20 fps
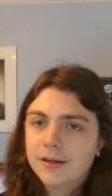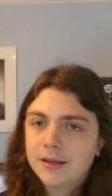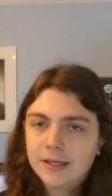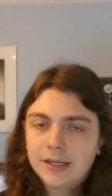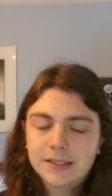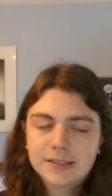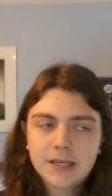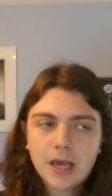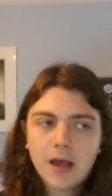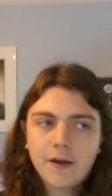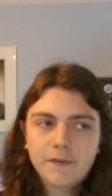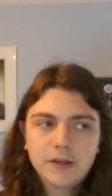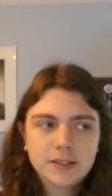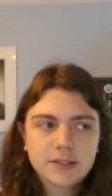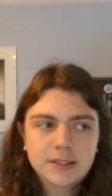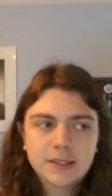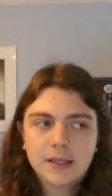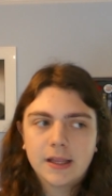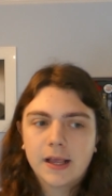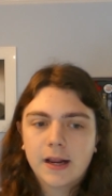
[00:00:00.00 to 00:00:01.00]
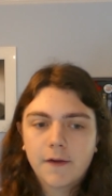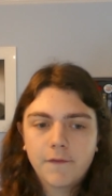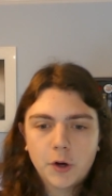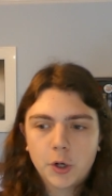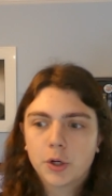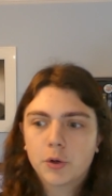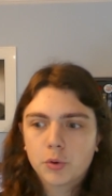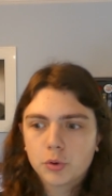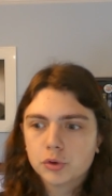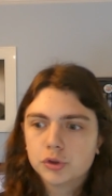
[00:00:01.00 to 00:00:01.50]
it's obviously like a
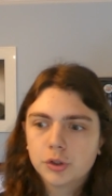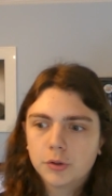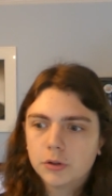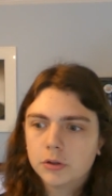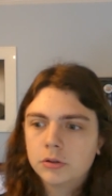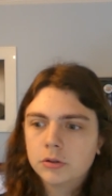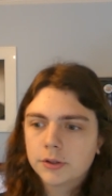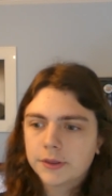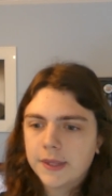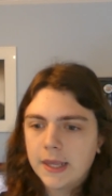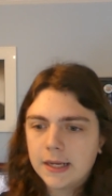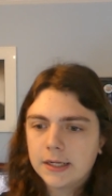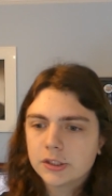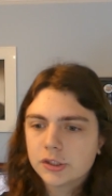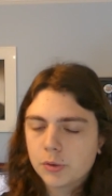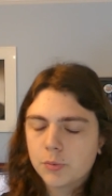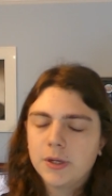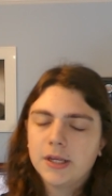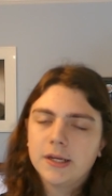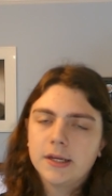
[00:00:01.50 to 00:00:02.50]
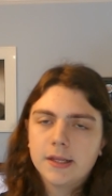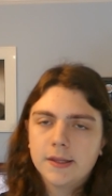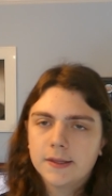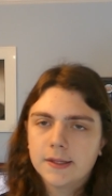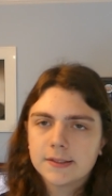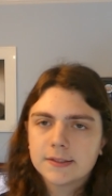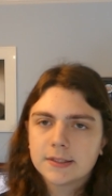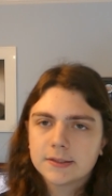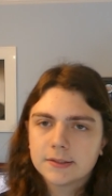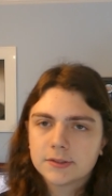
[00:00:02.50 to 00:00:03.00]
very crucial thing to read in
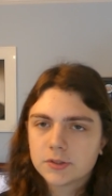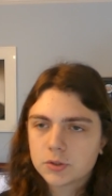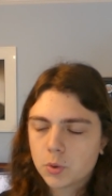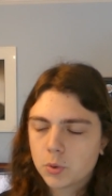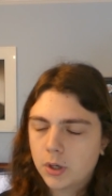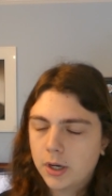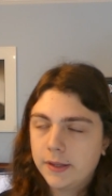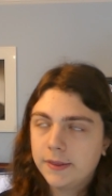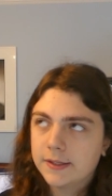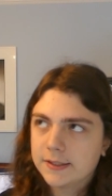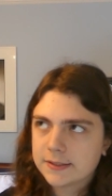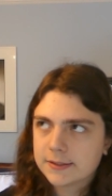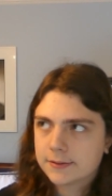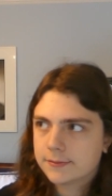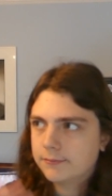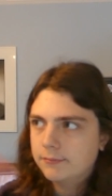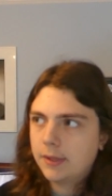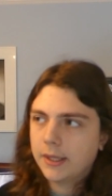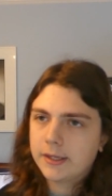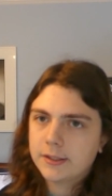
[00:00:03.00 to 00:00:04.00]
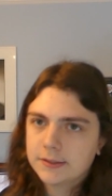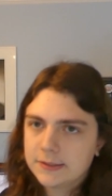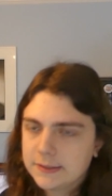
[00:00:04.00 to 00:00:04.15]
this story in this like